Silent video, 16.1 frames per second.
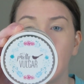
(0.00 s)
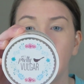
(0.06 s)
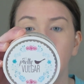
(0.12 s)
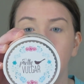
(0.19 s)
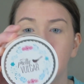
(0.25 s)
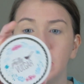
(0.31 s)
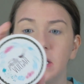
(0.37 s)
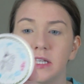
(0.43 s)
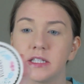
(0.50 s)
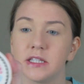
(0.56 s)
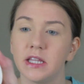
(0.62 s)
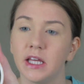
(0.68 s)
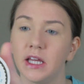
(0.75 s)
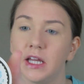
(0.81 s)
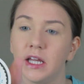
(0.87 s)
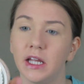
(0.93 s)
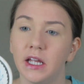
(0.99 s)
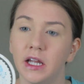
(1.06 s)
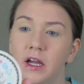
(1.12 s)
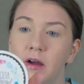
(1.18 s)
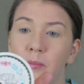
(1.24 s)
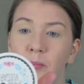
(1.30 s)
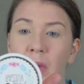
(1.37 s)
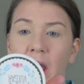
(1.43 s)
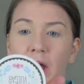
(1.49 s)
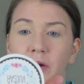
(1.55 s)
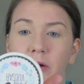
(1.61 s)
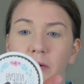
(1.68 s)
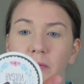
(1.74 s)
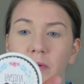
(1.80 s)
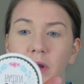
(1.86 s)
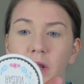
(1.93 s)
It is the
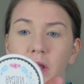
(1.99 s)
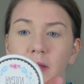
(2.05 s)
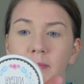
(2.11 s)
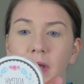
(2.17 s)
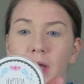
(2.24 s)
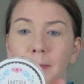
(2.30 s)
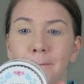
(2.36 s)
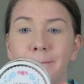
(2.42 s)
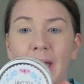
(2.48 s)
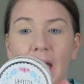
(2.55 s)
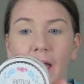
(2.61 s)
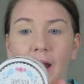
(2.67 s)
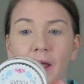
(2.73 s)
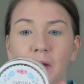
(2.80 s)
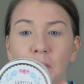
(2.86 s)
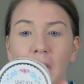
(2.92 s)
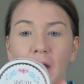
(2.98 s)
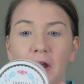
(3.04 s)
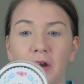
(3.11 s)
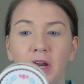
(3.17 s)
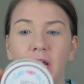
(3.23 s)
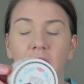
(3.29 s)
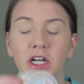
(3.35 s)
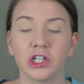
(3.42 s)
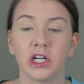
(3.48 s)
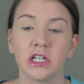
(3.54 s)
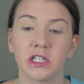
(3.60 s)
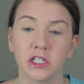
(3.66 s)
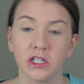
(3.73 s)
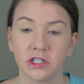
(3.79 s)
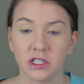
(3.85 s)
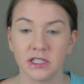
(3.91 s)
Powder Room Matte About It
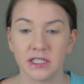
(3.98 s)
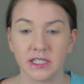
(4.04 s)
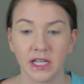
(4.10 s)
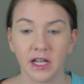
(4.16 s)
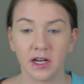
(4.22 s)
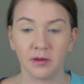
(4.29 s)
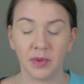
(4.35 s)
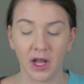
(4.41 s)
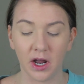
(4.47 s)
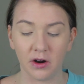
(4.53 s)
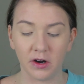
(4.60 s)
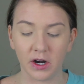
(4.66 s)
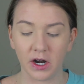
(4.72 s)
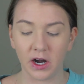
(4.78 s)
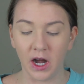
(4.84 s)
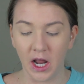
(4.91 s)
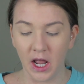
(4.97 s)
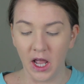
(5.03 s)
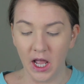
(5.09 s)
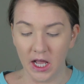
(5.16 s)
Translucent Setting Powder.